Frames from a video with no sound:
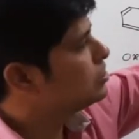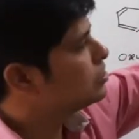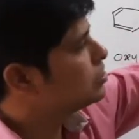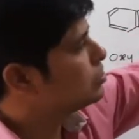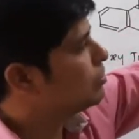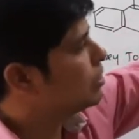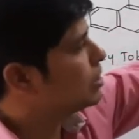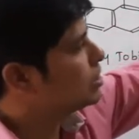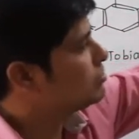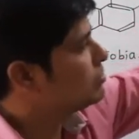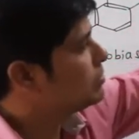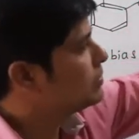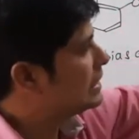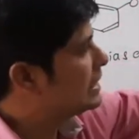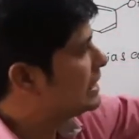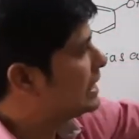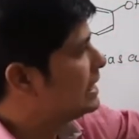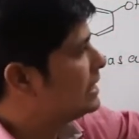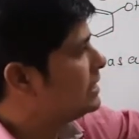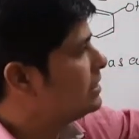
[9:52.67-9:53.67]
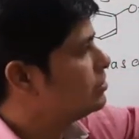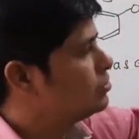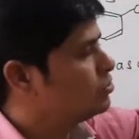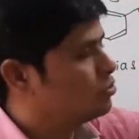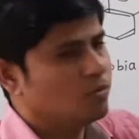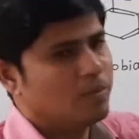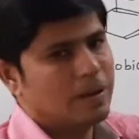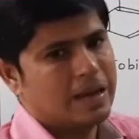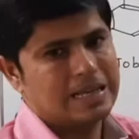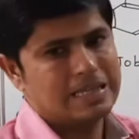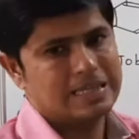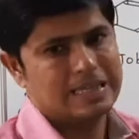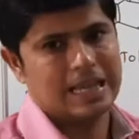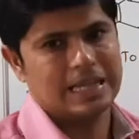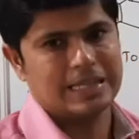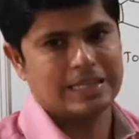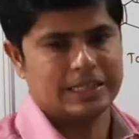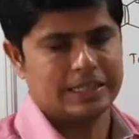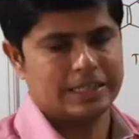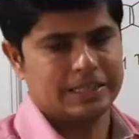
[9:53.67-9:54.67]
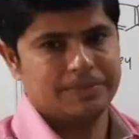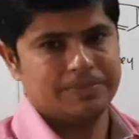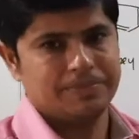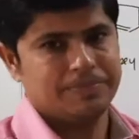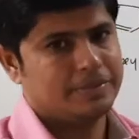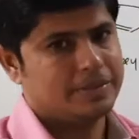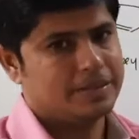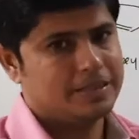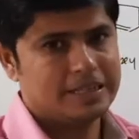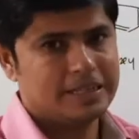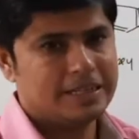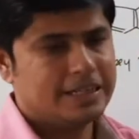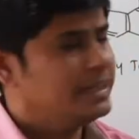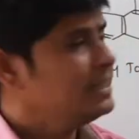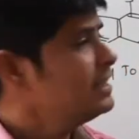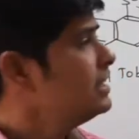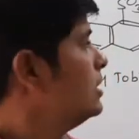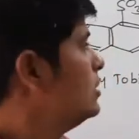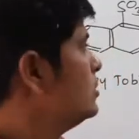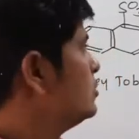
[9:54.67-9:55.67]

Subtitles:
So what we will get? Tobias acid, isn't it?